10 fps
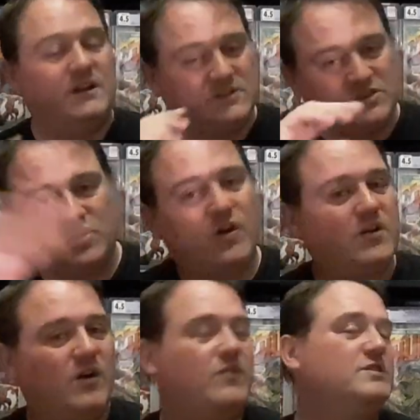Just turn
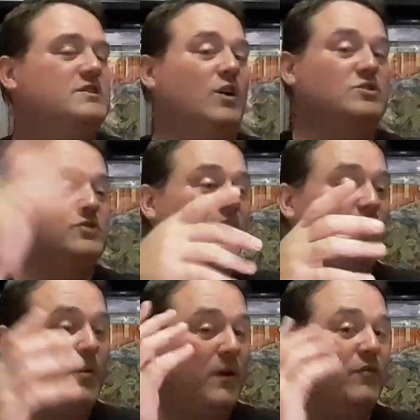it off, just go straight
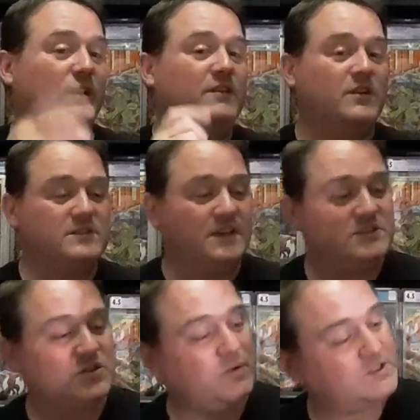home and read these two